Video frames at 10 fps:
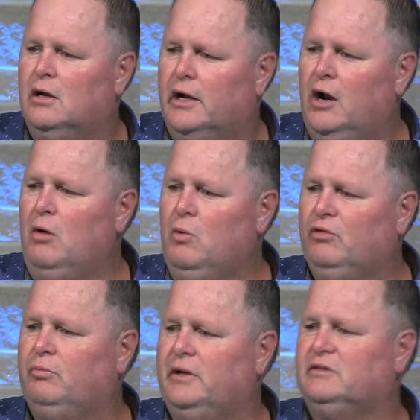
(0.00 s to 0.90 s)
And I
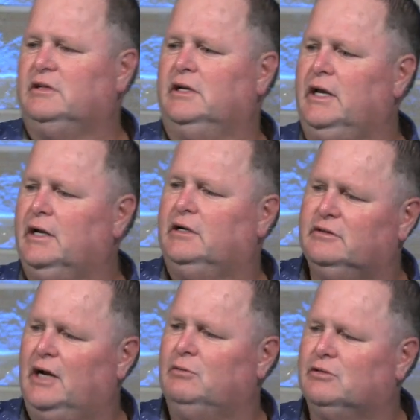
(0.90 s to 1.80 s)
almost missed it, Dick,
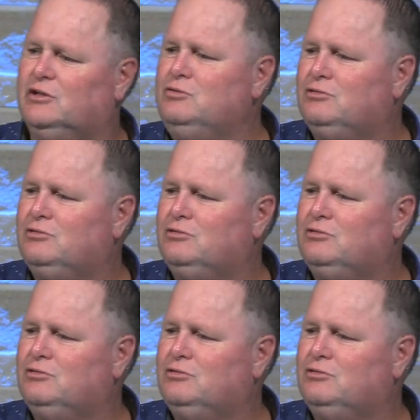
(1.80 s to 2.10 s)
because I was too